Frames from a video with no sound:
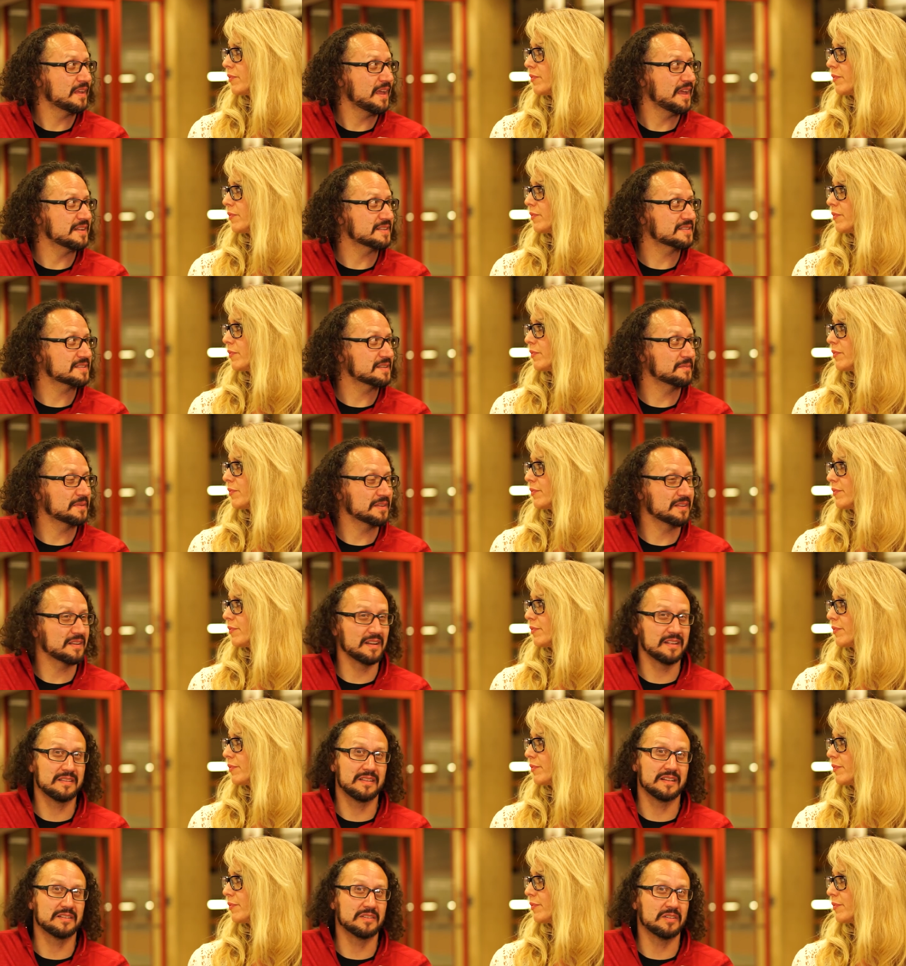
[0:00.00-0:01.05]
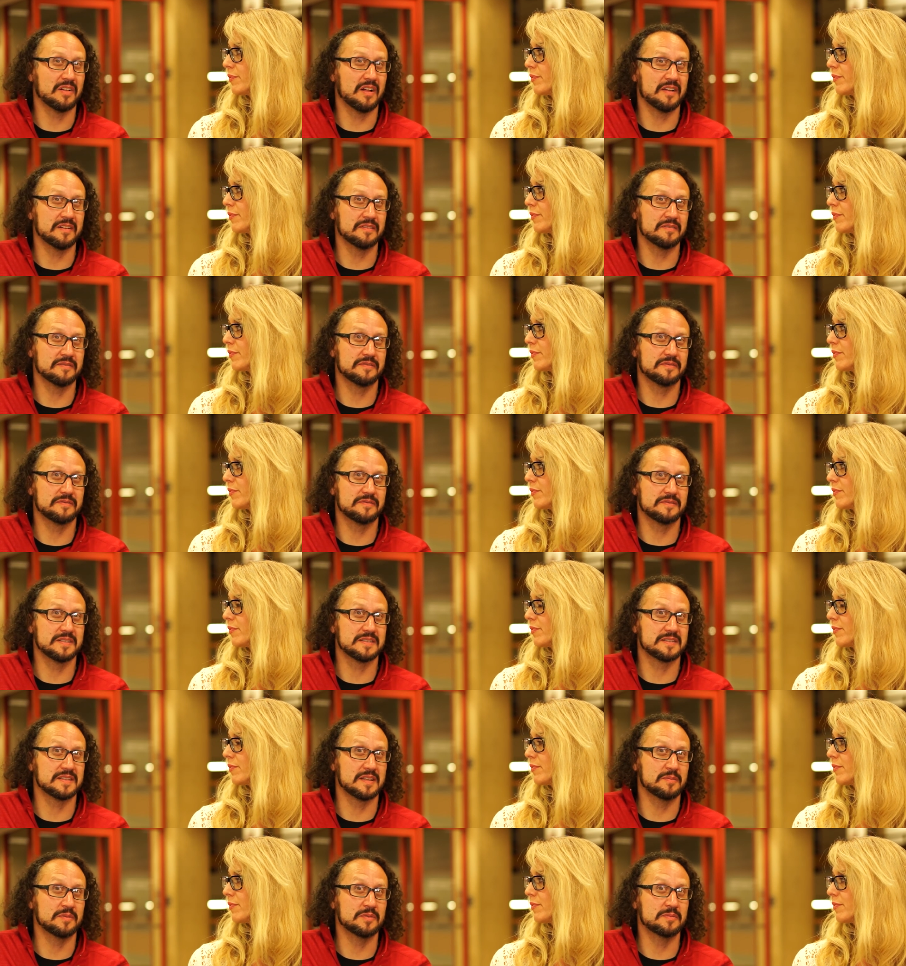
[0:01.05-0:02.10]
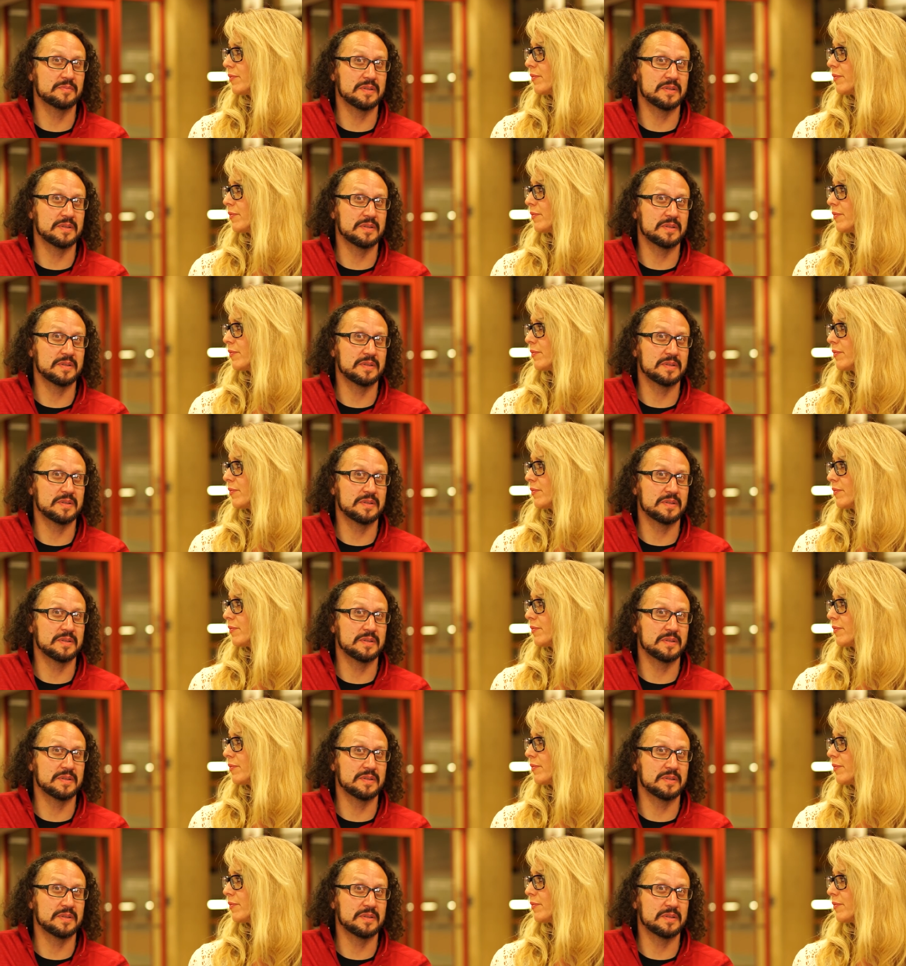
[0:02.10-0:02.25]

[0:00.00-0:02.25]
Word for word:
Speaker 1: and it's something that I think a lot of disabled